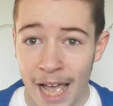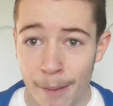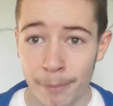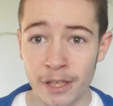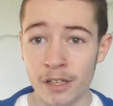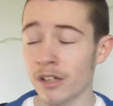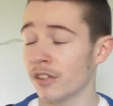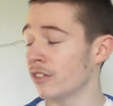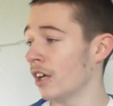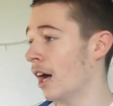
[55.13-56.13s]

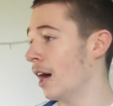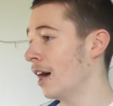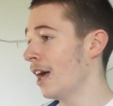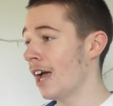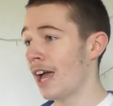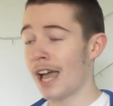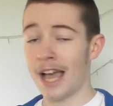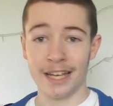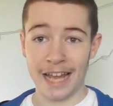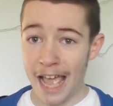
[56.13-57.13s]
happiness
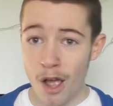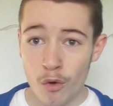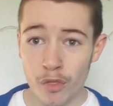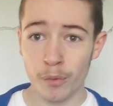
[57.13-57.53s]
and health.